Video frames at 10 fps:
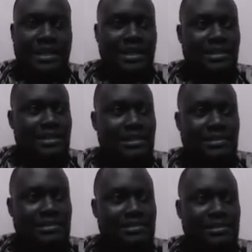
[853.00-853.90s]
I think
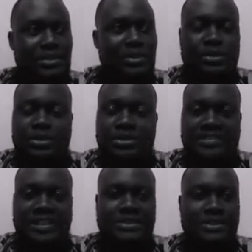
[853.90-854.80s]
it's good
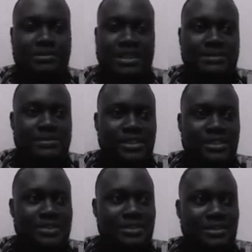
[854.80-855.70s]
old-fashioned
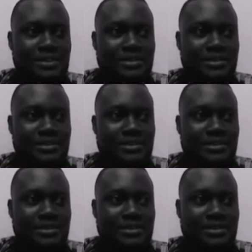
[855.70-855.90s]
manipulation.